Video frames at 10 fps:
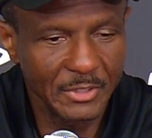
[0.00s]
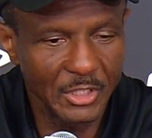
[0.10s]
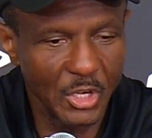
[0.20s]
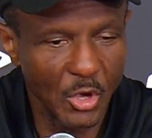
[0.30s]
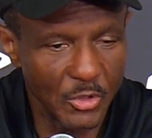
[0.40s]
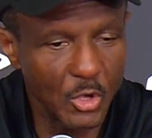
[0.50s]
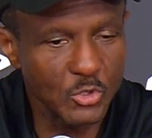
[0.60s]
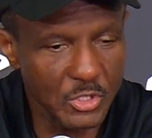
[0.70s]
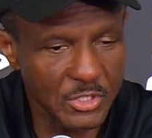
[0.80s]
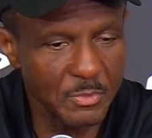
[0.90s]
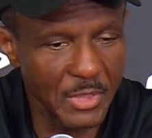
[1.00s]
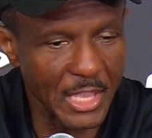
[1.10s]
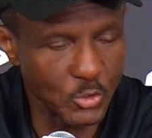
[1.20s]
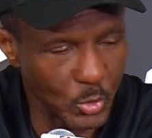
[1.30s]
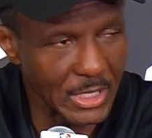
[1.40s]
You know, and those are some
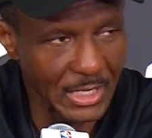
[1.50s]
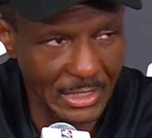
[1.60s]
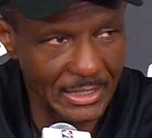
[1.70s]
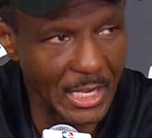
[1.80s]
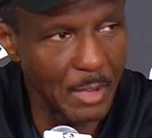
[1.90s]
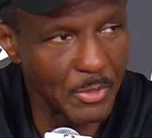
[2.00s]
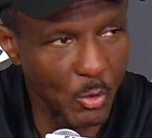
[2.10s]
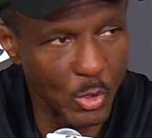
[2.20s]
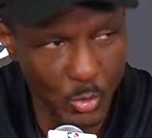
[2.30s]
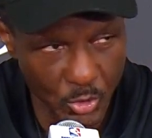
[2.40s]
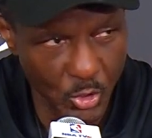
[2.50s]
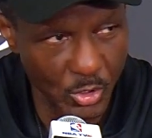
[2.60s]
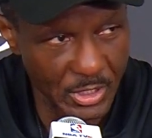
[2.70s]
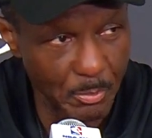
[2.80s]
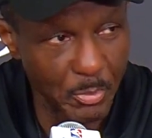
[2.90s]
things we can clean up that we were
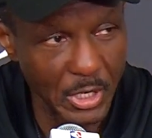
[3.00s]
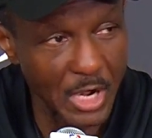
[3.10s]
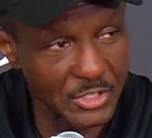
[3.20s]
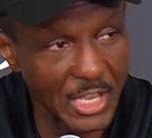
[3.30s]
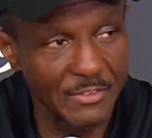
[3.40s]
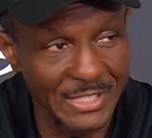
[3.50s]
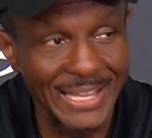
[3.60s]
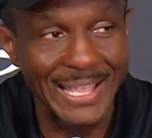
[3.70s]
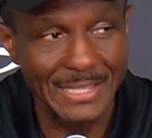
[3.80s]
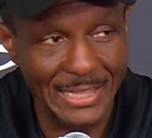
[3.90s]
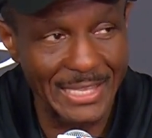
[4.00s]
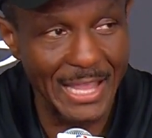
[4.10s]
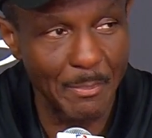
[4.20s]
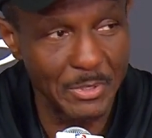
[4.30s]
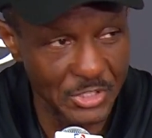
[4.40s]
doing to put ourselves in
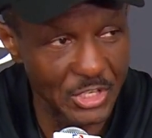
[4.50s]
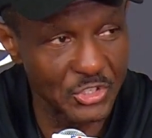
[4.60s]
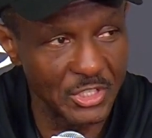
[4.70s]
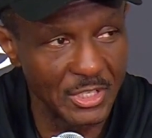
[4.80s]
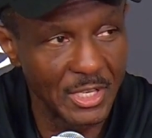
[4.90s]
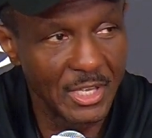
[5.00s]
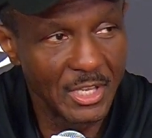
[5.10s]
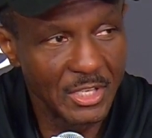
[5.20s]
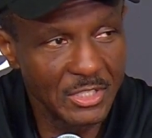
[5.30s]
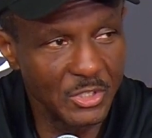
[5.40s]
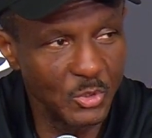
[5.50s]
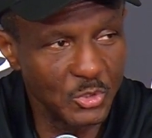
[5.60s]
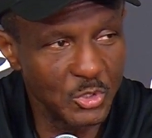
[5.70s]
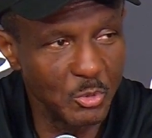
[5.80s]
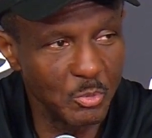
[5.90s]
that position
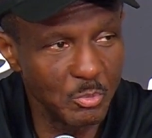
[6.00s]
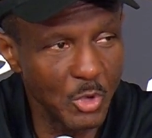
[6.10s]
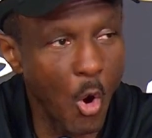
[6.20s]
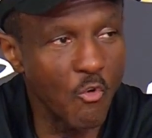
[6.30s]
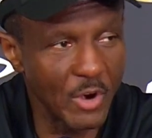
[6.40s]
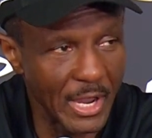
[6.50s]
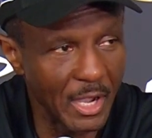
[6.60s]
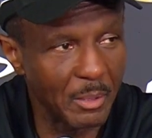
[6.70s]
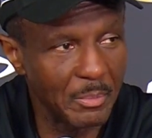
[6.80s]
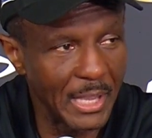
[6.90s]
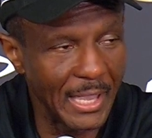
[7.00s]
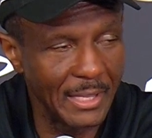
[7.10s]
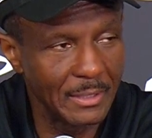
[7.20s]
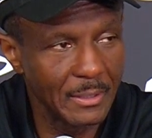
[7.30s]
to overhelp. And